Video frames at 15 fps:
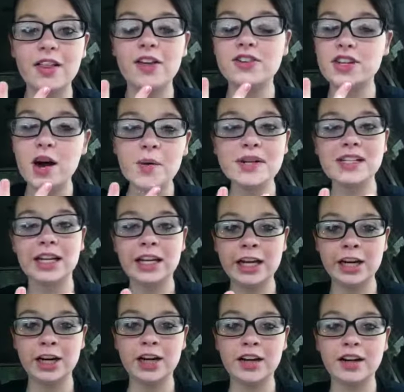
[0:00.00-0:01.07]
There's always a
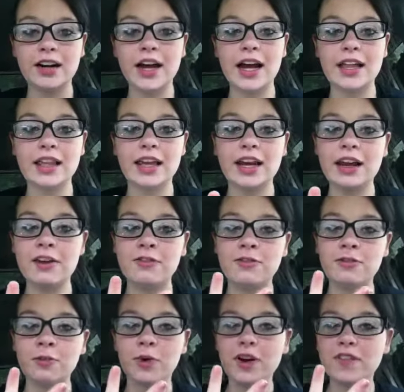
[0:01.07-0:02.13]
leader. And then
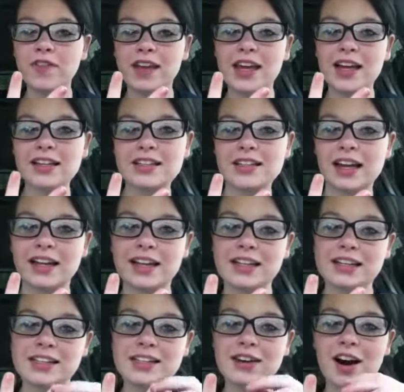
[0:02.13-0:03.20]
if one of the geese like
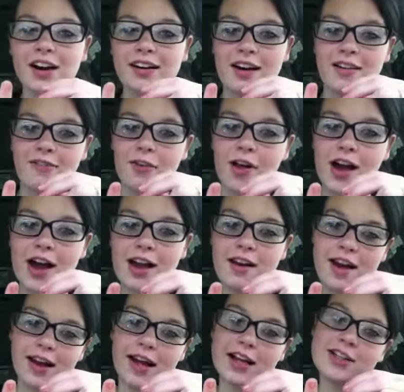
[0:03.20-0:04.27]
gets knocked out of
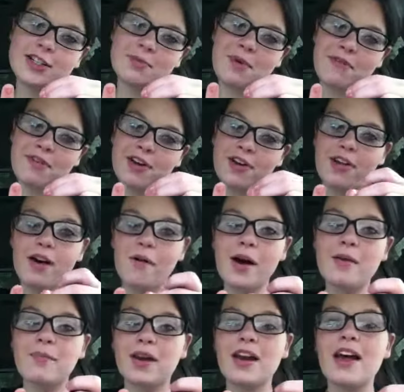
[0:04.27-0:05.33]
line, I can't turn my finger that
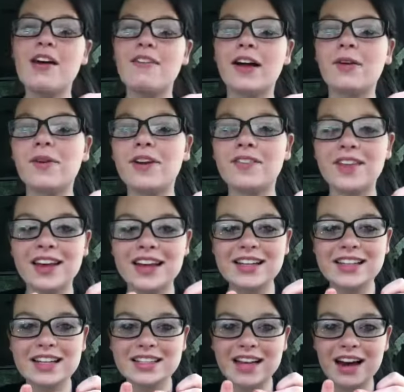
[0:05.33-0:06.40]
way, but like one of the
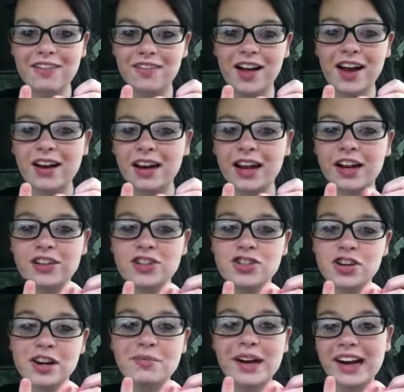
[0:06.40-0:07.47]
geese gets out of line, it goes
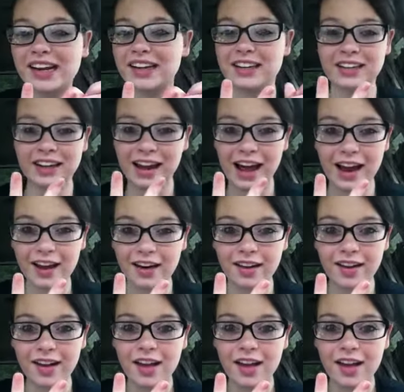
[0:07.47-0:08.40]
straight back into the line.